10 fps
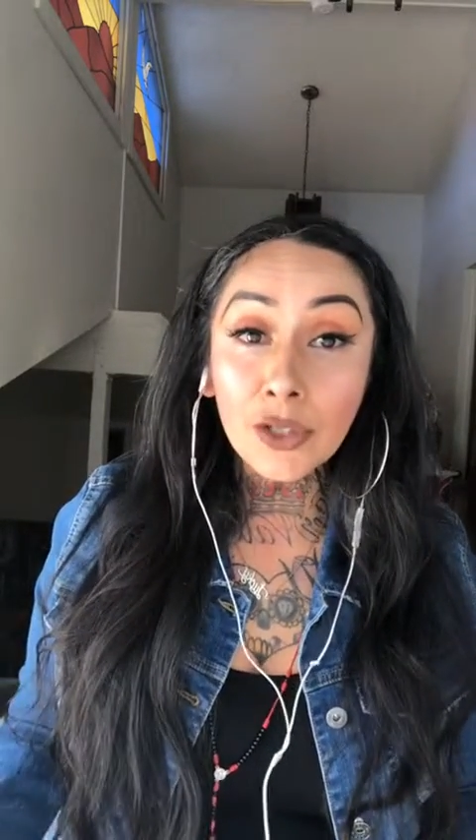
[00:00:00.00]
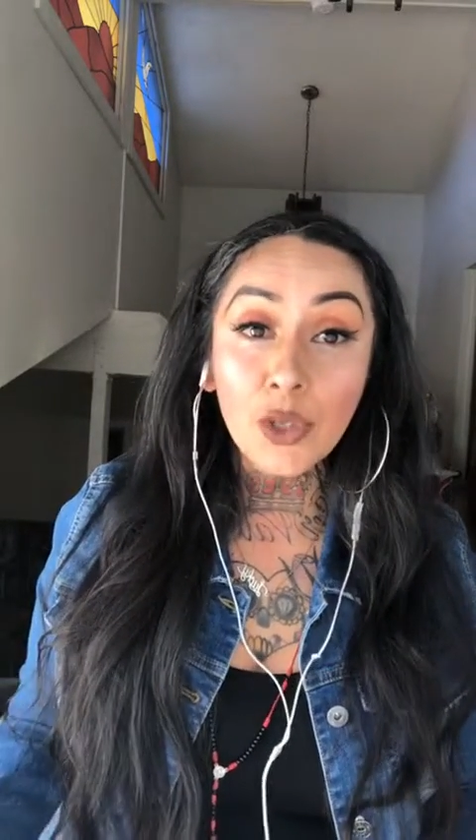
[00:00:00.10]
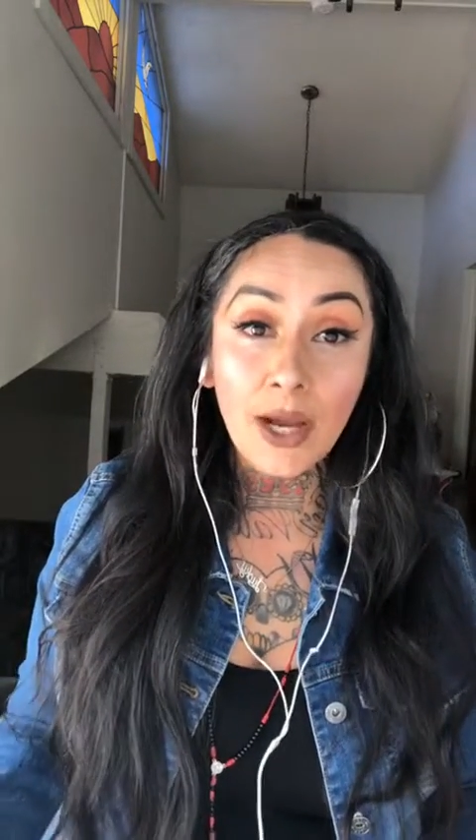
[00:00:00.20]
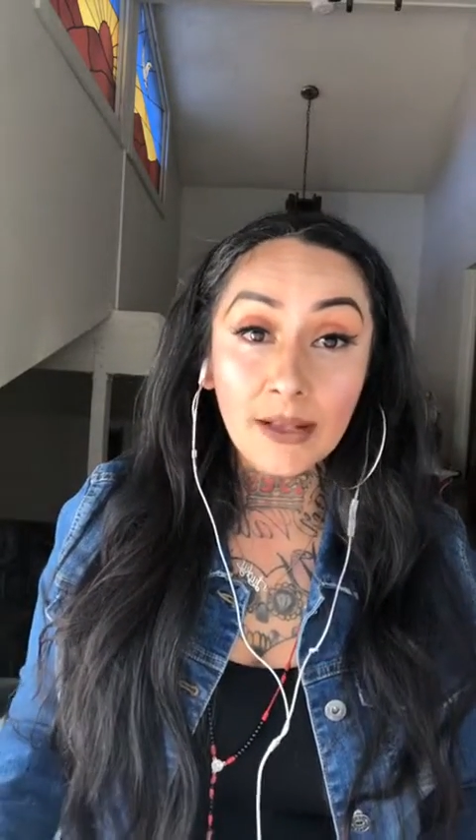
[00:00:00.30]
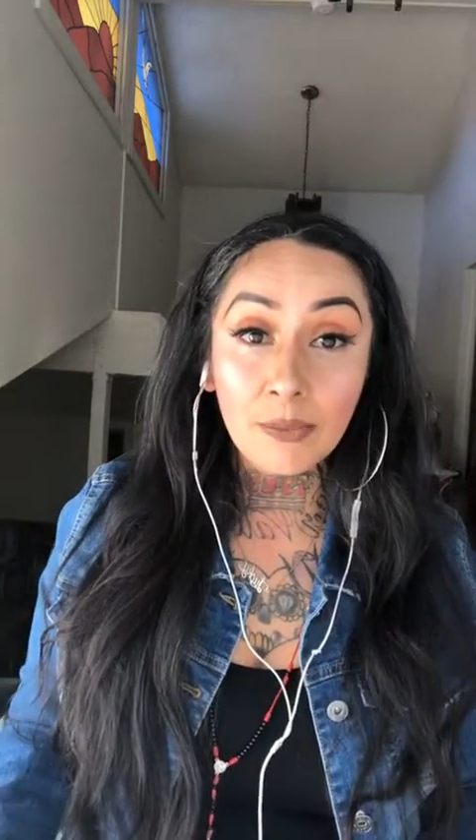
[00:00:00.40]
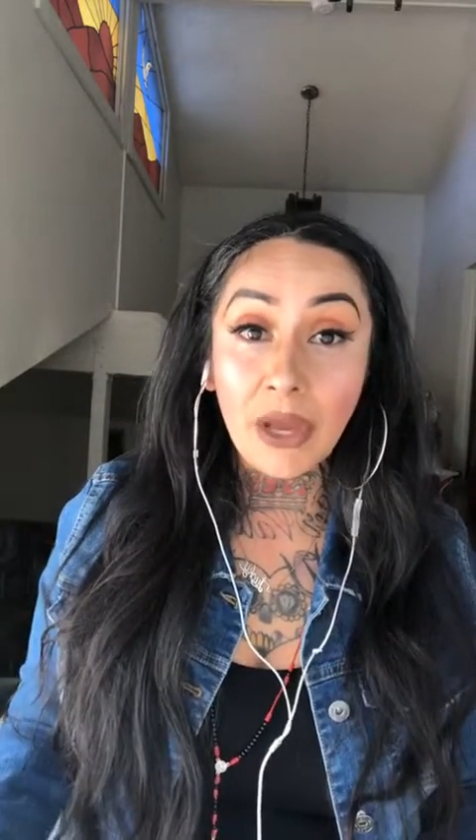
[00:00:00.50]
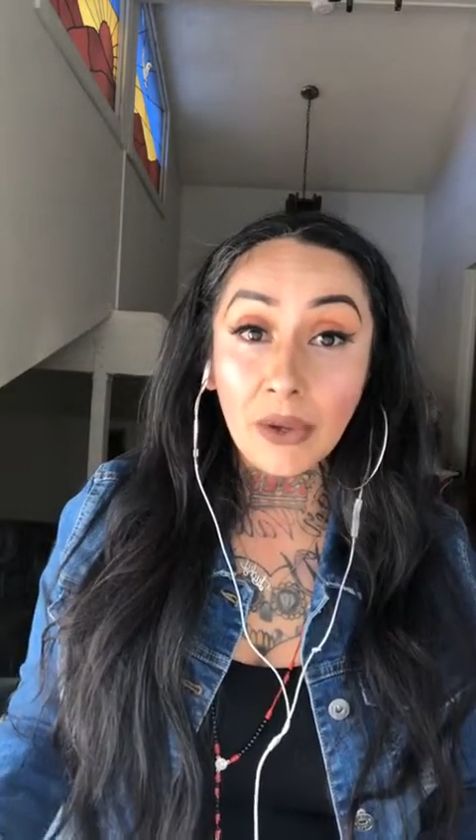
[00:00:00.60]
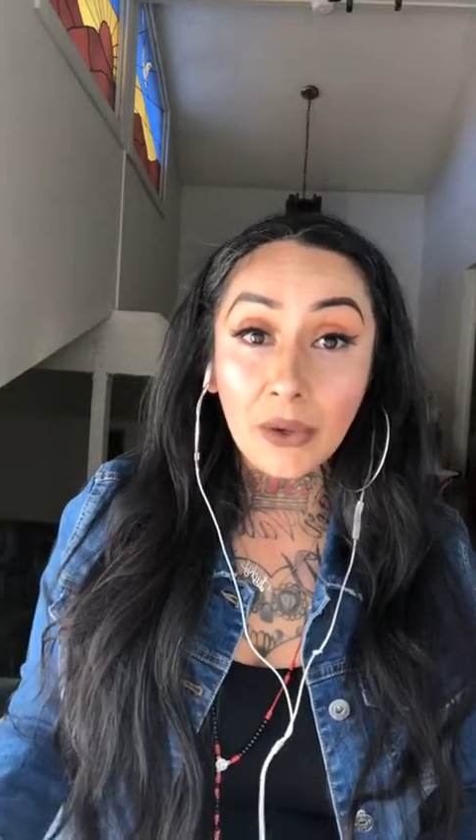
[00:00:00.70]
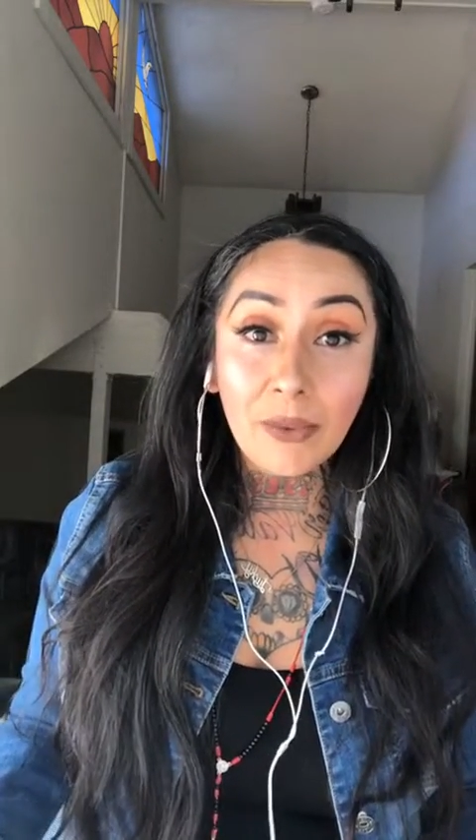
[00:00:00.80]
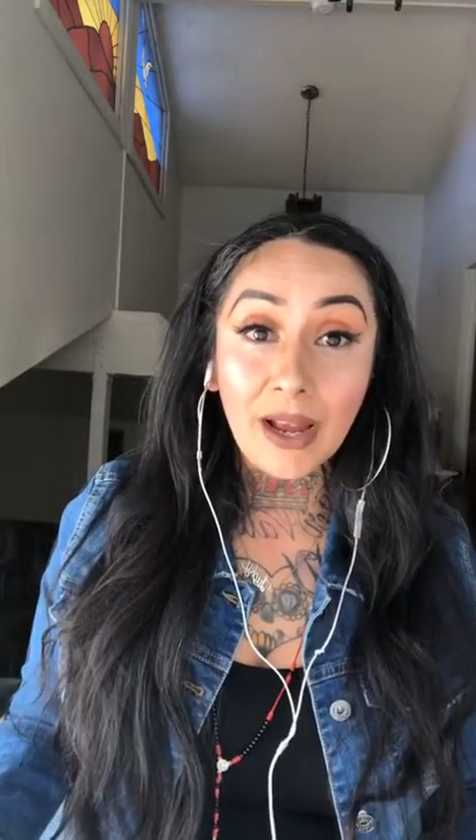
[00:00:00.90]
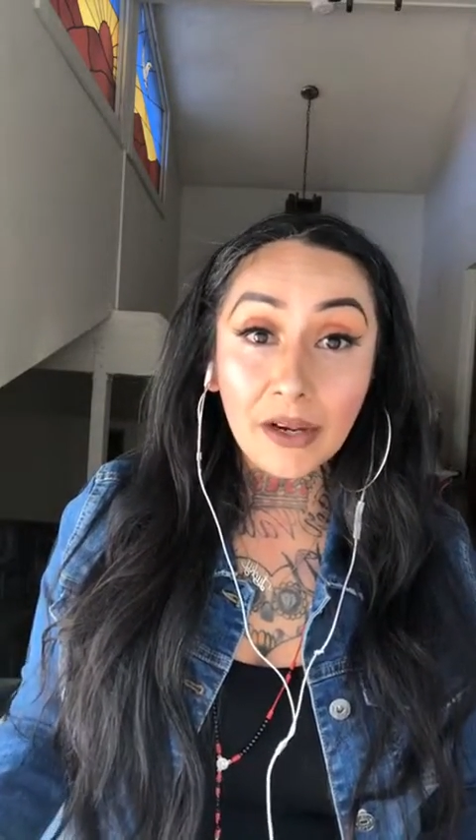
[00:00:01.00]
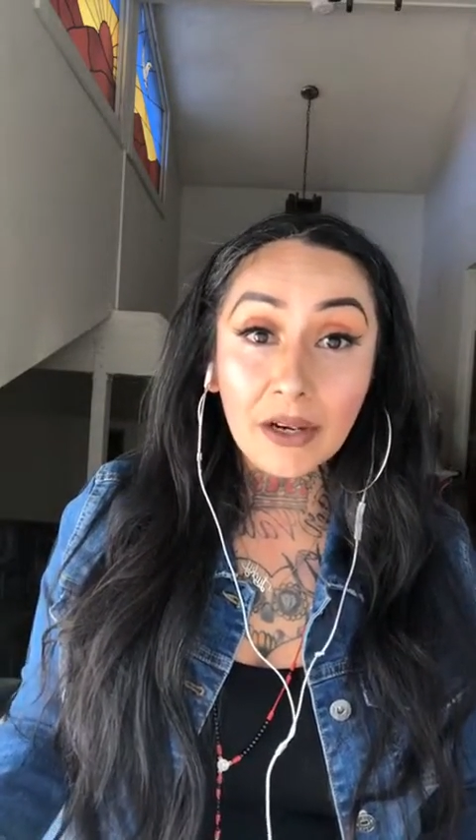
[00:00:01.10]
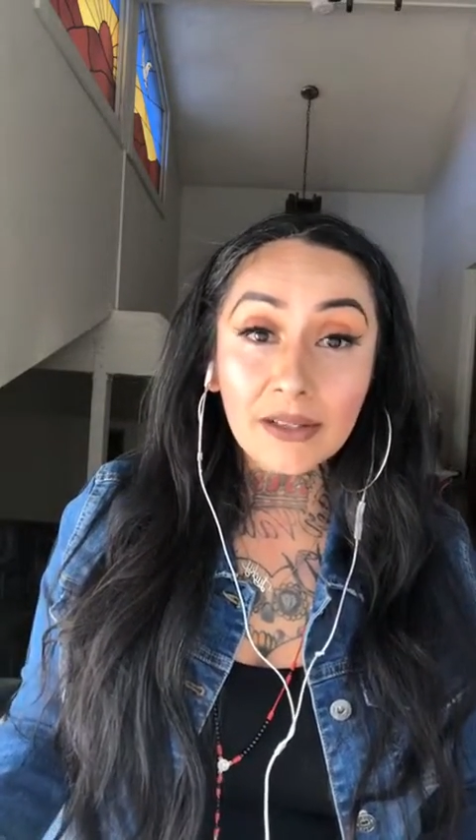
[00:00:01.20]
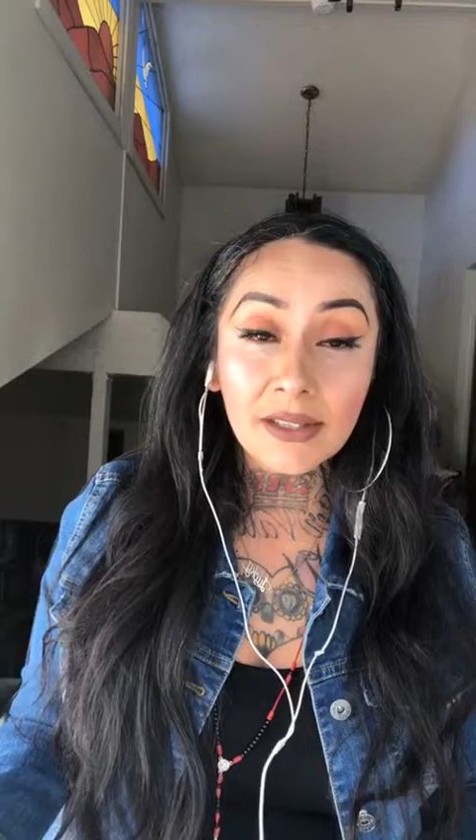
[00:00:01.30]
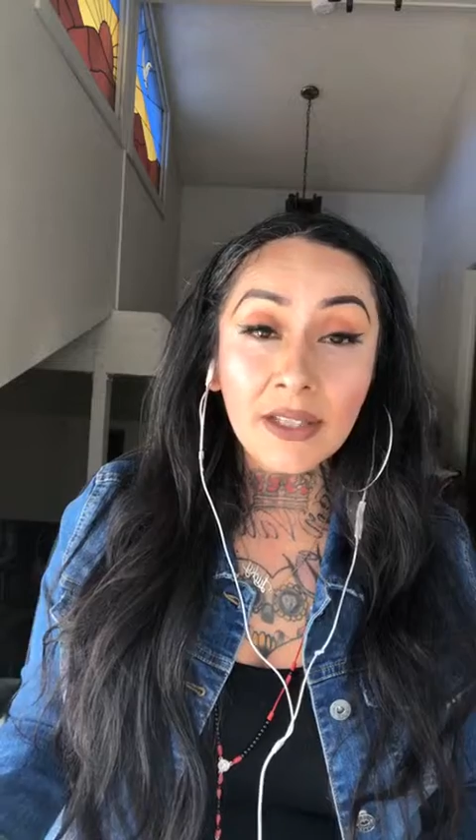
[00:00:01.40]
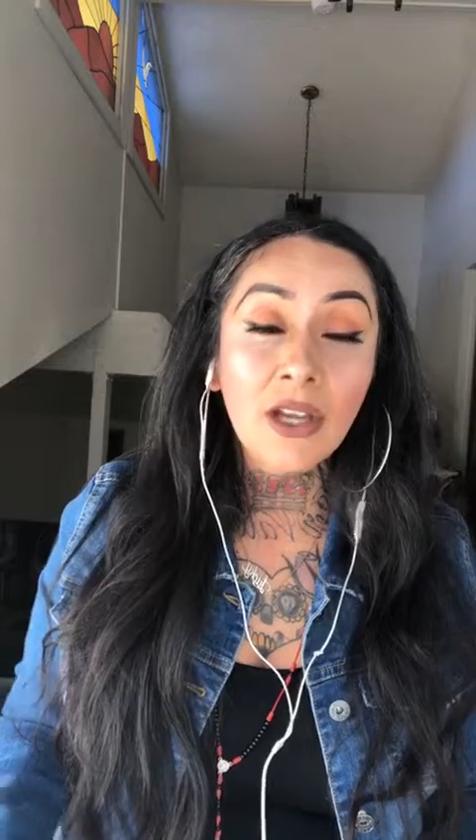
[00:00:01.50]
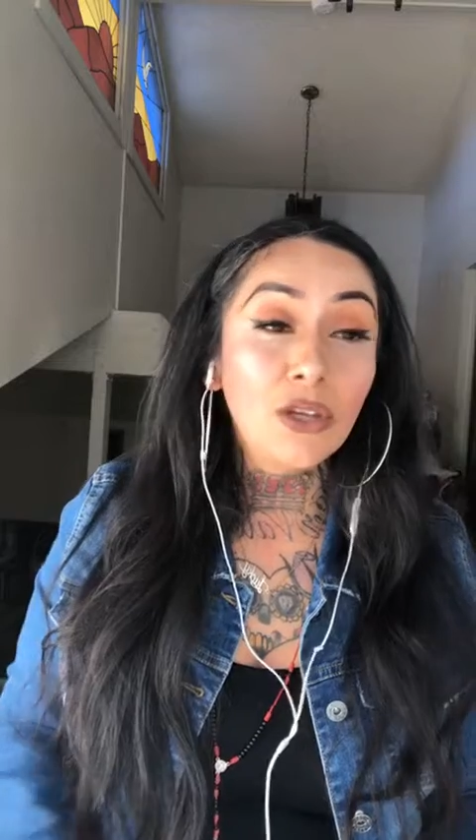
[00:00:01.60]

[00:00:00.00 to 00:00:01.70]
child's medical records.